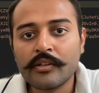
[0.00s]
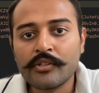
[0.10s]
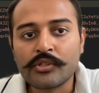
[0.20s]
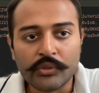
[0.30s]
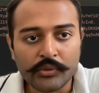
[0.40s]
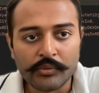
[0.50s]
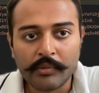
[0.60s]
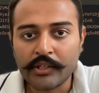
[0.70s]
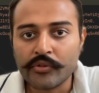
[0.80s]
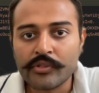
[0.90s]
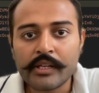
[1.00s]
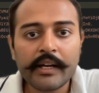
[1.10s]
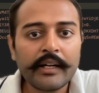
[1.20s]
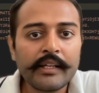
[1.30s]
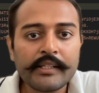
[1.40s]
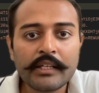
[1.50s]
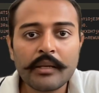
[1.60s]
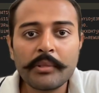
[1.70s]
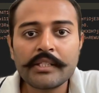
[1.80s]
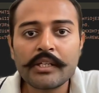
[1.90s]
So my user ID is
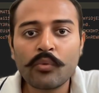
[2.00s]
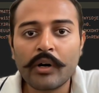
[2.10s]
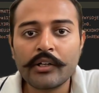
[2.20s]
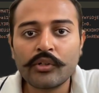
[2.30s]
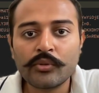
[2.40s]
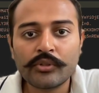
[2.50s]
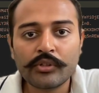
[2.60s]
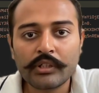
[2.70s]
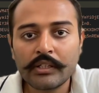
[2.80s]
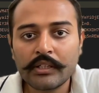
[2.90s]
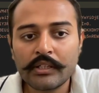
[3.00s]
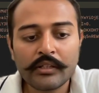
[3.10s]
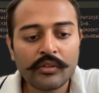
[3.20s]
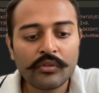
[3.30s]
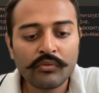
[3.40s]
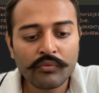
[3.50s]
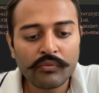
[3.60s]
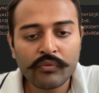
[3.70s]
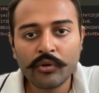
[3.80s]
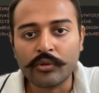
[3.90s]

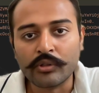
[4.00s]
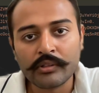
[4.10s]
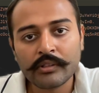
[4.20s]
ABC1234,